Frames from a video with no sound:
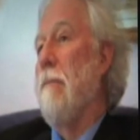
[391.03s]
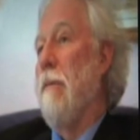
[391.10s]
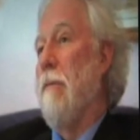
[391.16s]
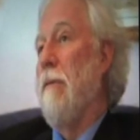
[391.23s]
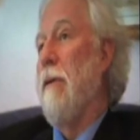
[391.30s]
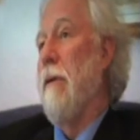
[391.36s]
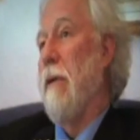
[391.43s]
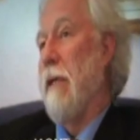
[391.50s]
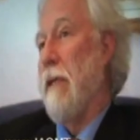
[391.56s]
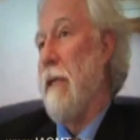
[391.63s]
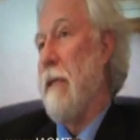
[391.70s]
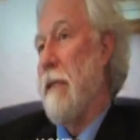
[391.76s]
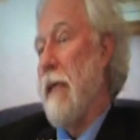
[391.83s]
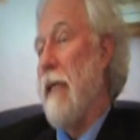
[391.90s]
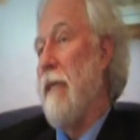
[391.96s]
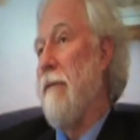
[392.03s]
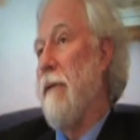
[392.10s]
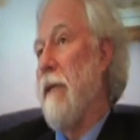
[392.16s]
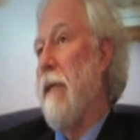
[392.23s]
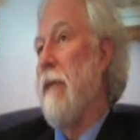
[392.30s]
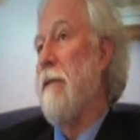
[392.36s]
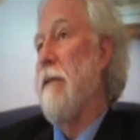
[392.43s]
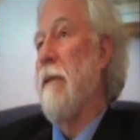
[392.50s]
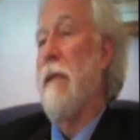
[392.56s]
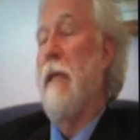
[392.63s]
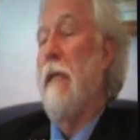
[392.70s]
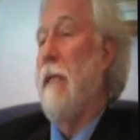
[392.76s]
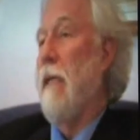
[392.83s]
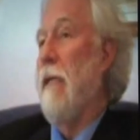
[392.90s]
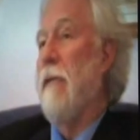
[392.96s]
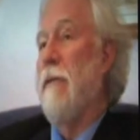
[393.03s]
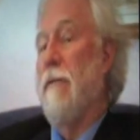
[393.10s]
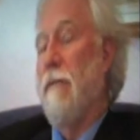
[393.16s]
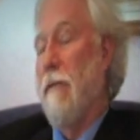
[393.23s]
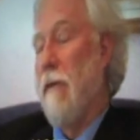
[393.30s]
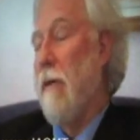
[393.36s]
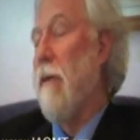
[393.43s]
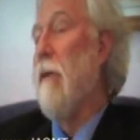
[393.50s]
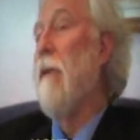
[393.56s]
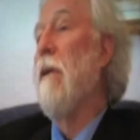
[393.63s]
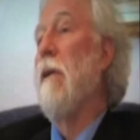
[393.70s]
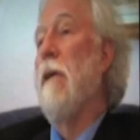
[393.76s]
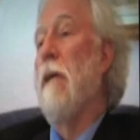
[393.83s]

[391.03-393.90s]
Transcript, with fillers: But when you look at the scientific literature, it is full